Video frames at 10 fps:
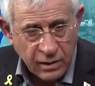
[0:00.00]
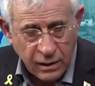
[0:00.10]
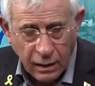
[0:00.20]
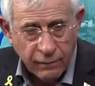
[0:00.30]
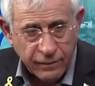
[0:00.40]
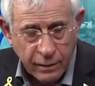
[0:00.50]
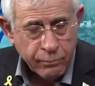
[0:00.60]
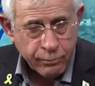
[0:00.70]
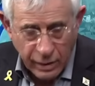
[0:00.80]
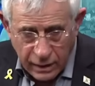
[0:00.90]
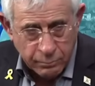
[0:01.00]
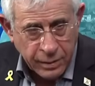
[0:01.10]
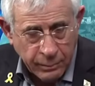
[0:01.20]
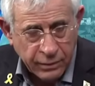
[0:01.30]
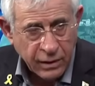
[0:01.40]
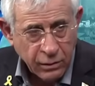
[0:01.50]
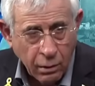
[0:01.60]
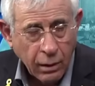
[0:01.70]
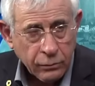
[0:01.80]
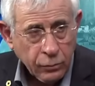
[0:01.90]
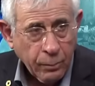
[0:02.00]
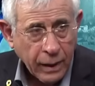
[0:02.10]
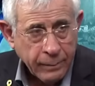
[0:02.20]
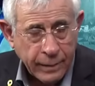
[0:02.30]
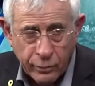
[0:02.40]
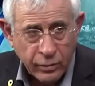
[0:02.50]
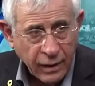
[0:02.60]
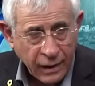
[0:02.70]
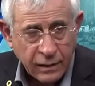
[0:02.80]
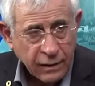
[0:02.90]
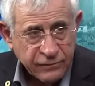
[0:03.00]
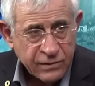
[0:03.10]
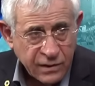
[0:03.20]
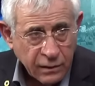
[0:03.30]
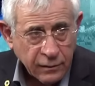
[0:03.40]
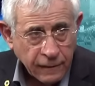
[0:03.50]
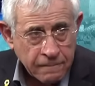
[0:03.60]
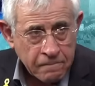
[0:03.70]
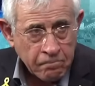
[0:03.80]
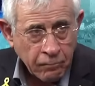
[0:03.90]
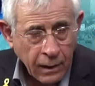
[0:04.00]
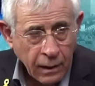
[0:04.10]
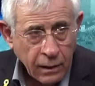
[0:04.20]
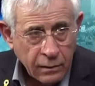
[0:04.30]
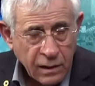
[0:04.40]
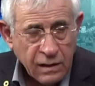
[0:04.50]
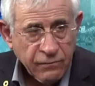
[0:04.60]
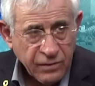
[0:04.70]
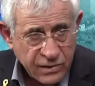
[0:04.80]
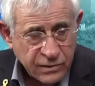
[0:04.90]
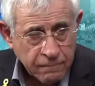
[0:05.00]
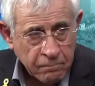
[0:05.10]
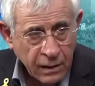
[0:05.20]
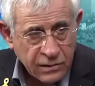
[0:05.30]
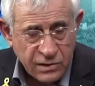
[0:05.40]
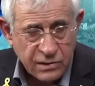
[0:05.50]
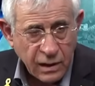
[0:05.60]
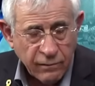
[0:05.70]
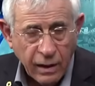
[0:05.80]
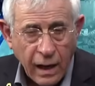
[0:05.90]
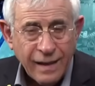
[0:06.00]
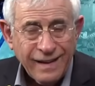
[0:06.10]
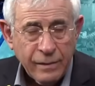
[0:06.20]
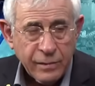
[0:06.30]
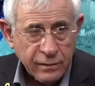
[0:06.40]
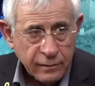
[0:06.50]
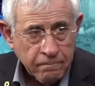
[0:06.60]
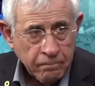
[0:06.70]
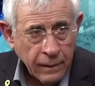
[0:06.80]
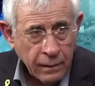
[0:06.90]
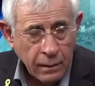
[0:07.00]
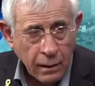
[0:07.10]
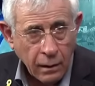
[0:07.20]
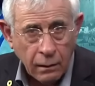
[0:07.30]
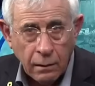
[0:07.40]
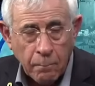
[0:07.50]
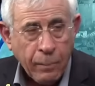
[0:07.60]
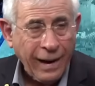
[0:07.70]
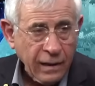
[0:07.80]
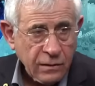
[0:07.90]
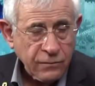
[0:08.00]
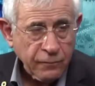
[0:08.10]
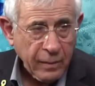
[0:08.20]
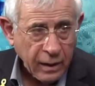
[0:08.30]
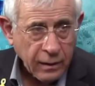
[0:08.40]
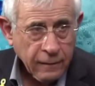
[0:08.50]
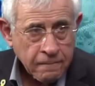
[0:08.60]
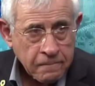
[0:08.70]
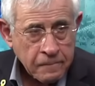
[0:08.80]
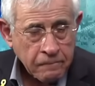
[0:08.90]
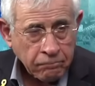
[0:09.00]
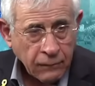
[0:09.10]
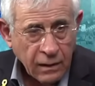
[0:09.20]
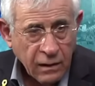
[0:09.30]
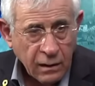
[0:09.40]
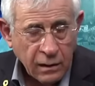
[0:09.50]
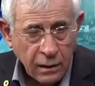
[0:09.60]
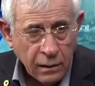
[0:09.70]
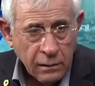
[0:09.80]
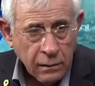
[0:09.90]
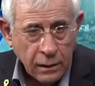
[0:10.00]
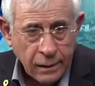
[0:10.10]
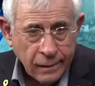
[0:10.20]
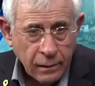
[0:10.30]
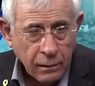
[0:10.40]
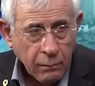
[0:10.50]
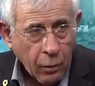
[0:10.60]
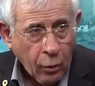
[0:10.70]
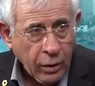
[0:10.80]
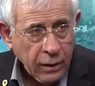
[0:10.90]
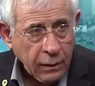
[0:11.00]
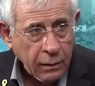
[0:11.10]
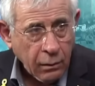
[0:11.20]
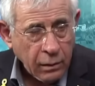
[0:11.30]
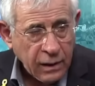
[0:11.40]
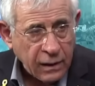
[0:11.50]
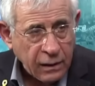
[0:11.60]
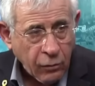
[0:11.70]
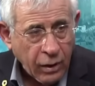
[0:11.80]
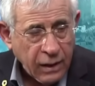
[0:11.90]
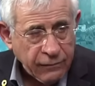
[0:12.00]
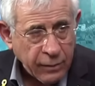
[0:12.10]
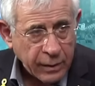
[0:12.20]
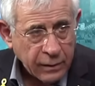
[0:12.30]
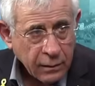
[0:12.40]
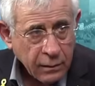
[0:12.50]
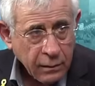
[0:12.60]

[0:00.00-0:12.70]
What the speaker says: you, they are very bright people. They know how to buy people on right, left and center. And they invest, since they have unlimited piles of money, they can oil everybody.